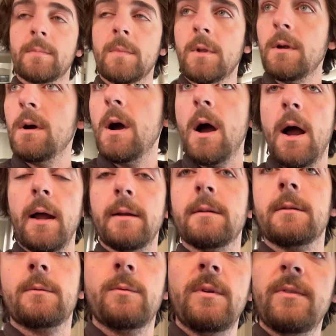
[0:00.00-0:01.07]
God,
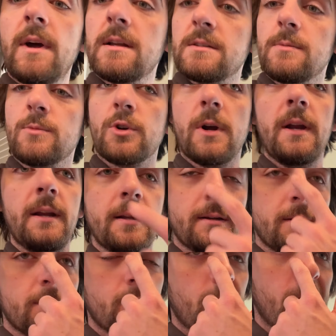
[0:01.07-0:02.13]
we've got some training to
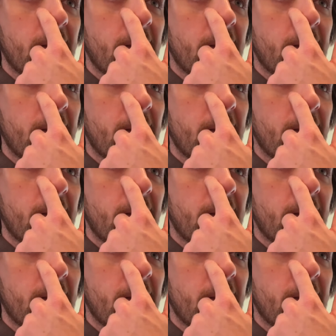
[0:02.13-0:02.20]
do, I